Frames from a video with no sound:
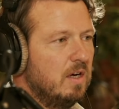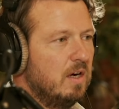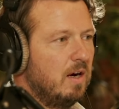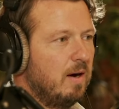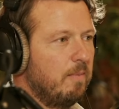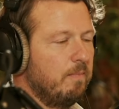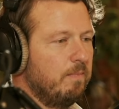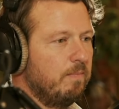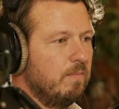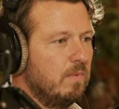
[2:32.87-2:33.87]

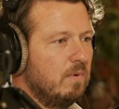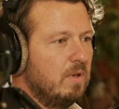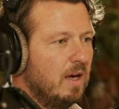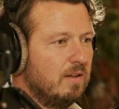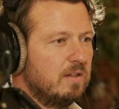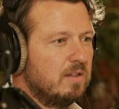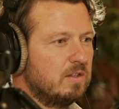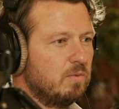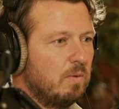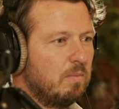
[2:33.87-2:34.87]
Um, yeah, that,
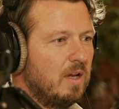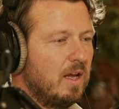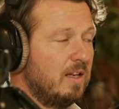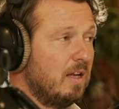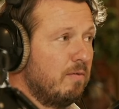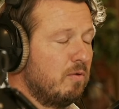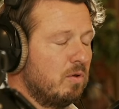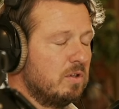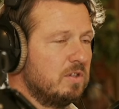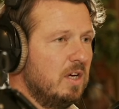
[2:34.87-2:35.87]
that's what. And then, of
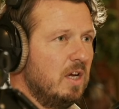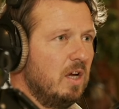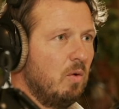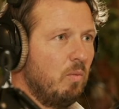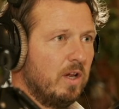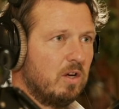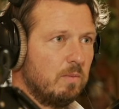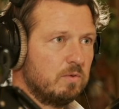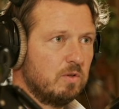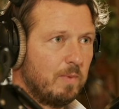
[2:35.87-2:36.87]
course, when it
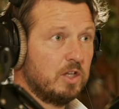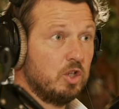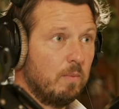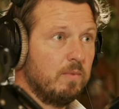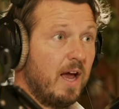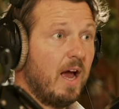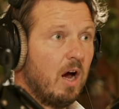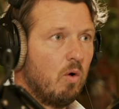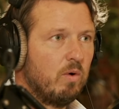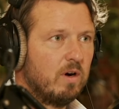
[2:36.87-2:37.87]
comes to my job
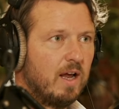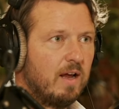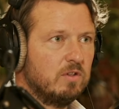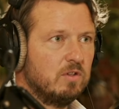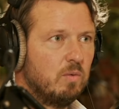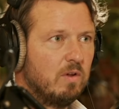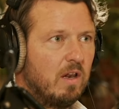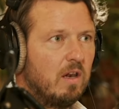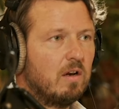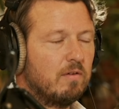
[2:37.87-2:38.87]
now, where I have to do with a
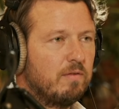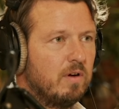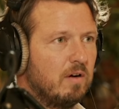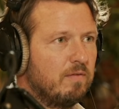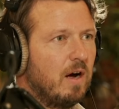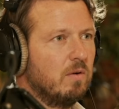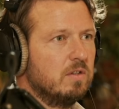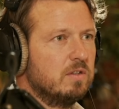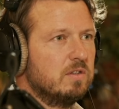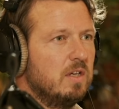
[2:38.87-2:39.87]
lot of
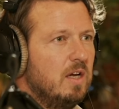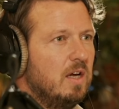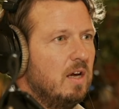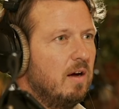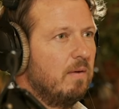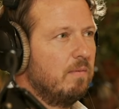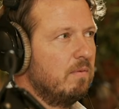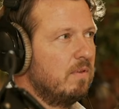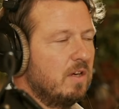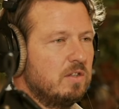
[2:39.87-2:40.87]
founders, um,
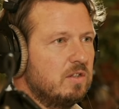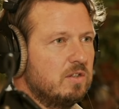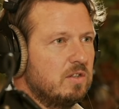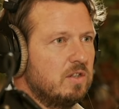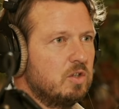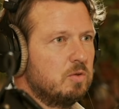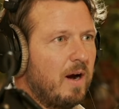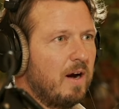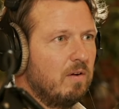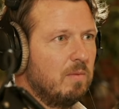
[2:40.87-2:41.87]
they're just such
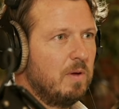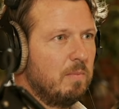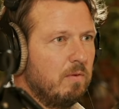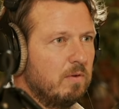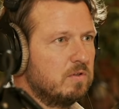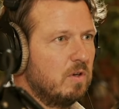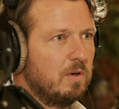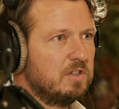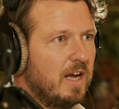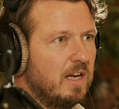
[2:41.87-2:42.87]
inspiring people with so
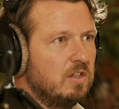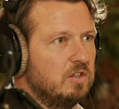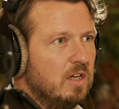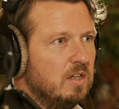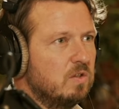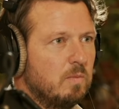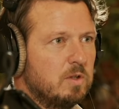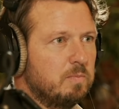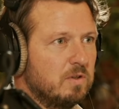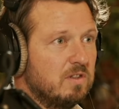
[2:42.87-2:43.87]
much energy and so
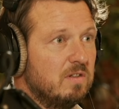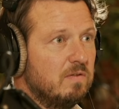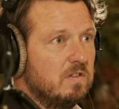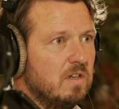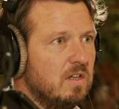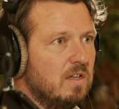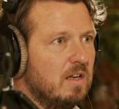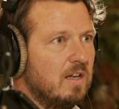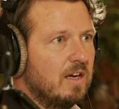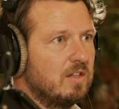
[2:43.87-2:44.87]
much positivity, so
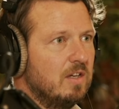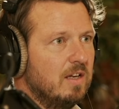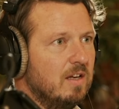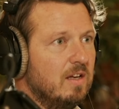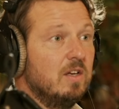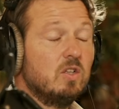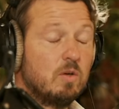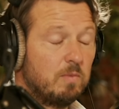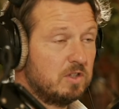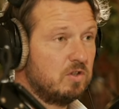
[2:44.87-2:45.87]
much drive, actually, so
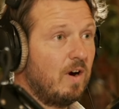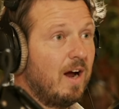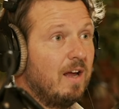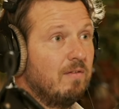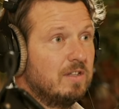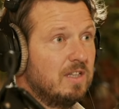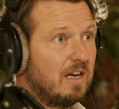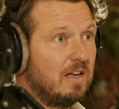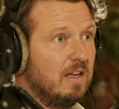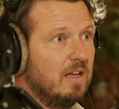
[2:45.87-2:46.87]
much drive,
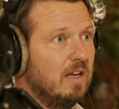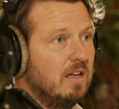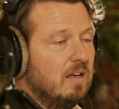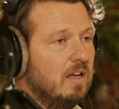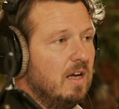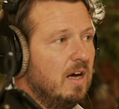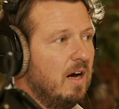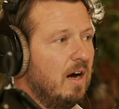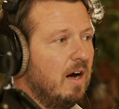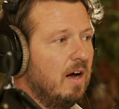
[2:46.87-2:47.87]
exactly. And
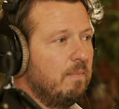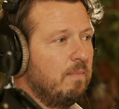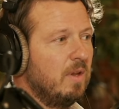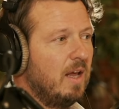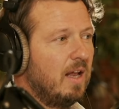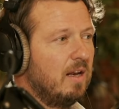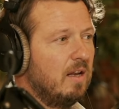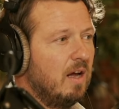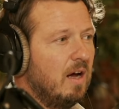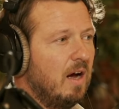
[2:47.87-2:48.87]
uh, and
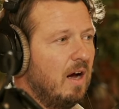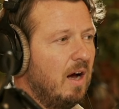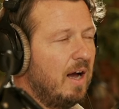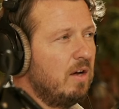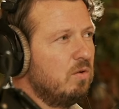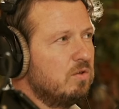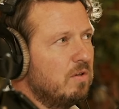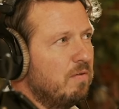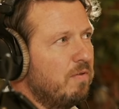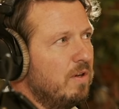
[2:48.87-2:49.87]
I also
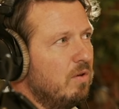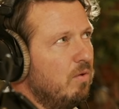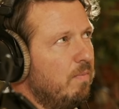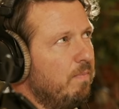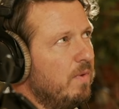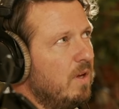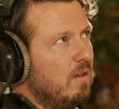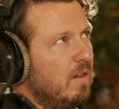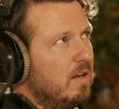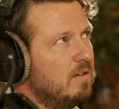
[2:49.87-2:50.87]
feel
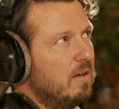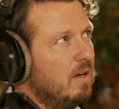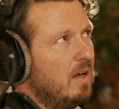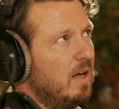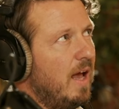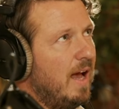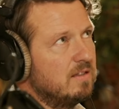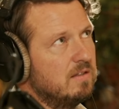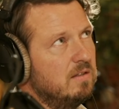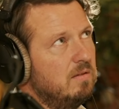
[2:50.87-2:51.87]
that as
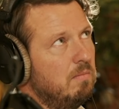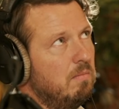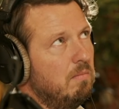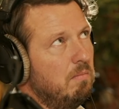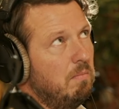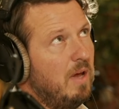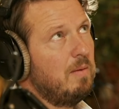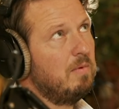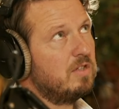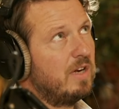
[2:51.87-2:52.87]
an
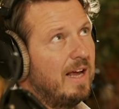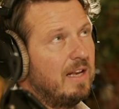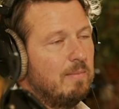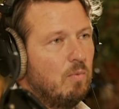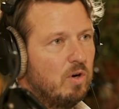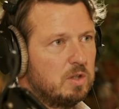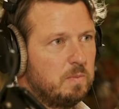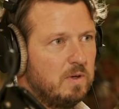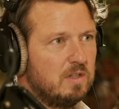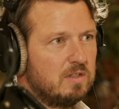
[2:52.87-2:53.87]
maybe slightly more
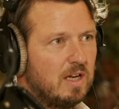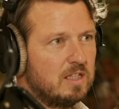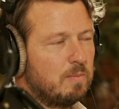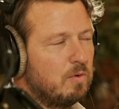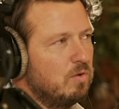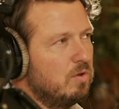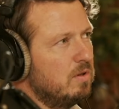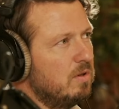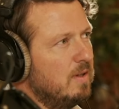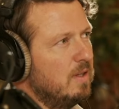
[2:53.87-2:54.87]
experienced
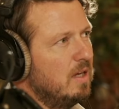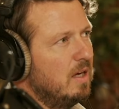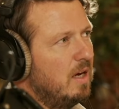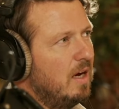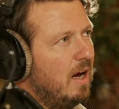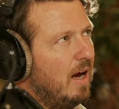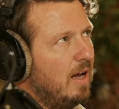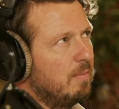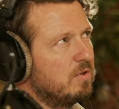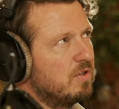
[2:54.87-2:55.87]
entrepreneur, I
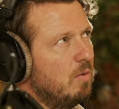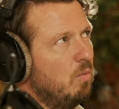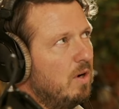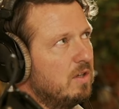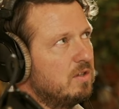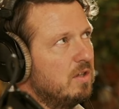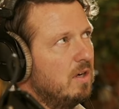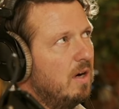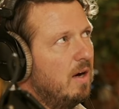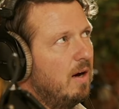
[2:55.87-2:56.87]
am somewhat
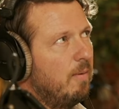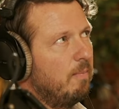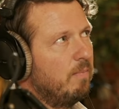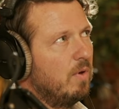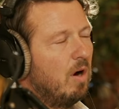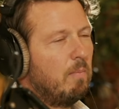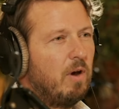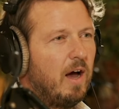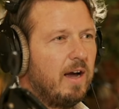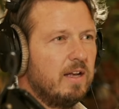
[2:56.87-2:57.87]
um,
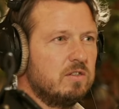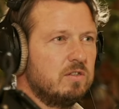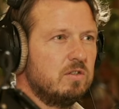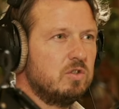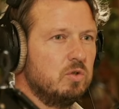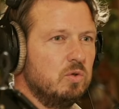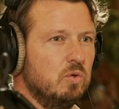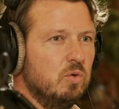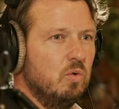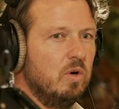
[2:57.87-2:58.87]
obliged
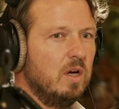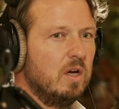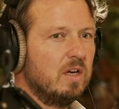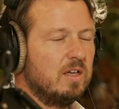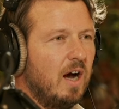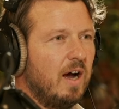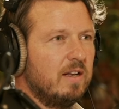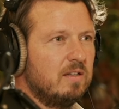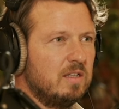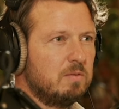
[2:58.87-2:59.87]
to
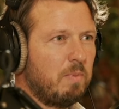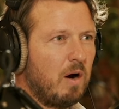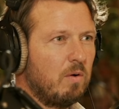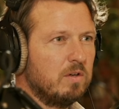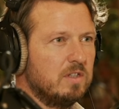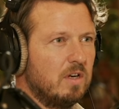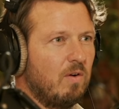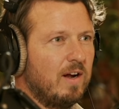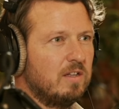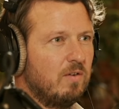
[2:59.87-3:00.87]
guide these powers in the
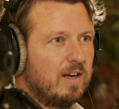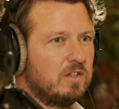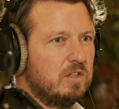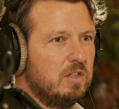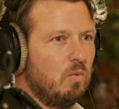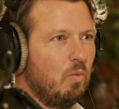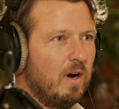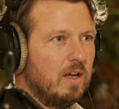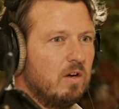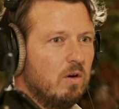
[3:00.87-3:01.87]
right direction where
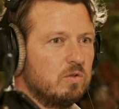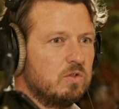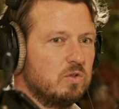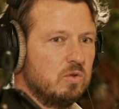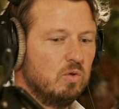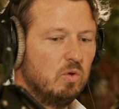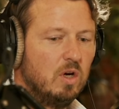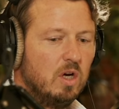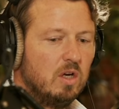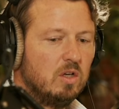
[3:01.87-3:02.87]
it goes to
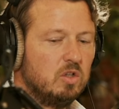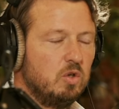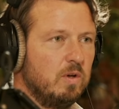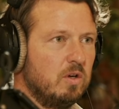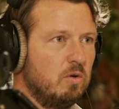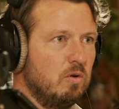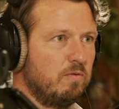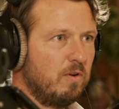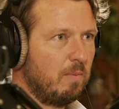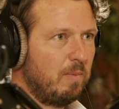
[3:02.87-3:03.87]
doing good
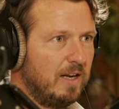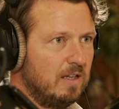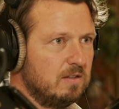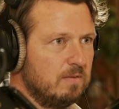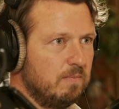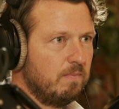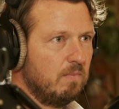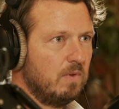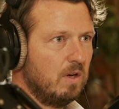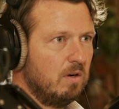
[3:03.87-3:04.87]
for the planet,
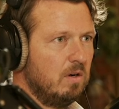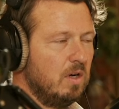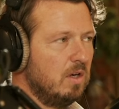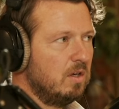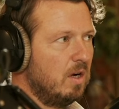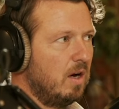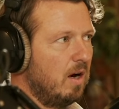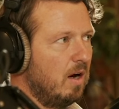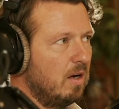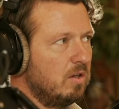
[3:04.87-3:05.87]
you know,
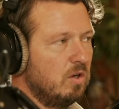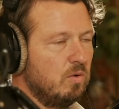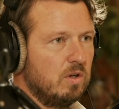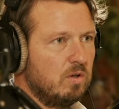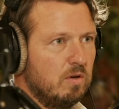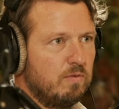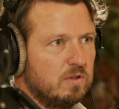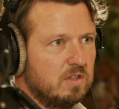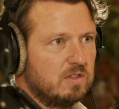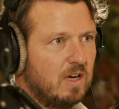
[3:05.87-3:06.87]
uh, doing good for
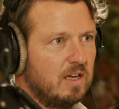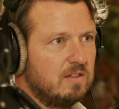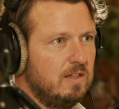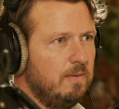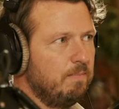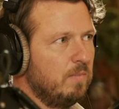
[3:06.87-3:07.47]
society.